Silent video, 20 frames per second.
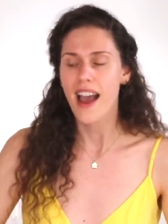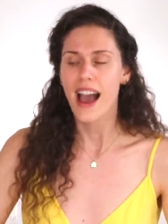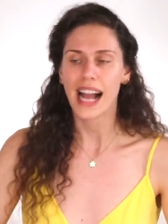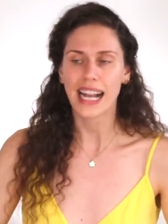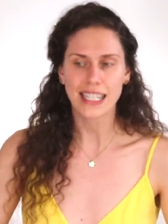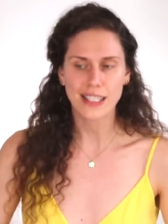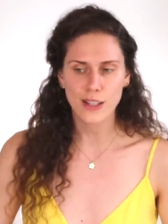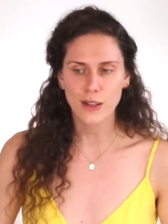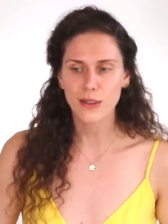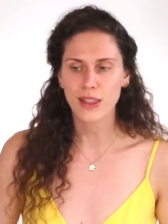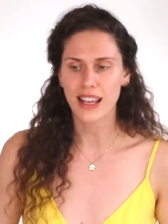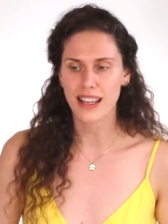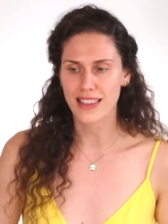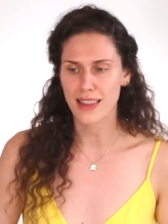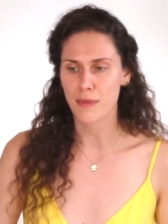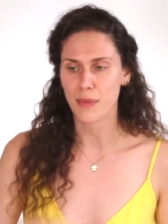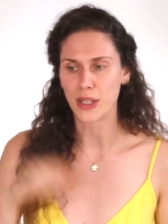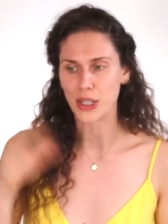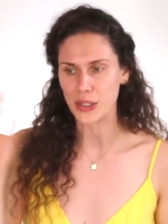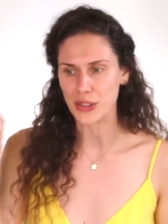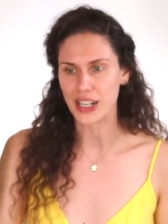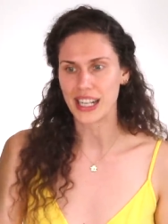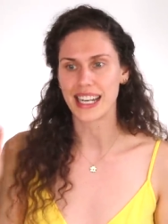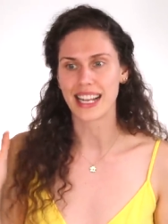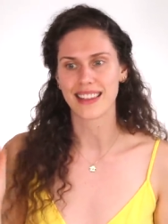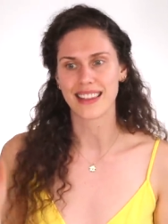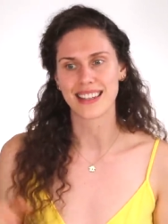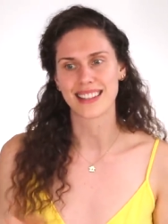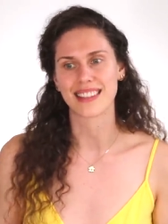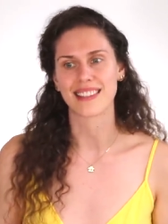I do think that when
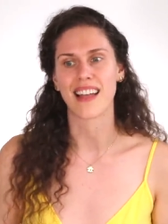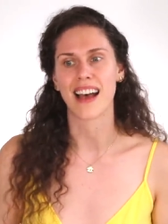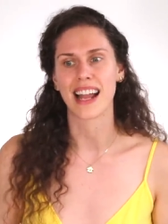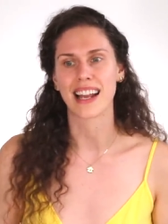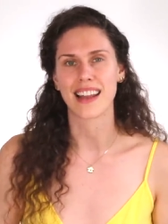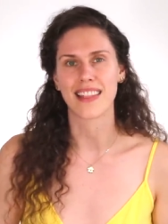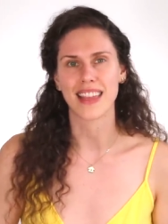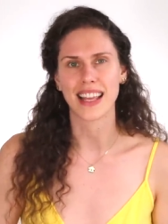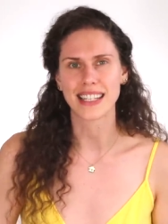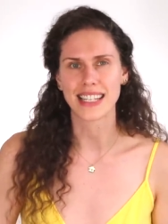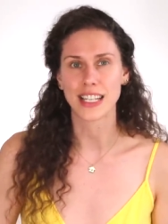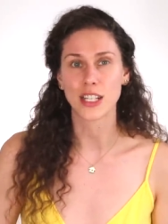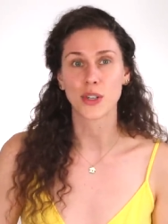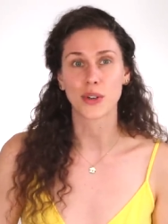creating this line, they did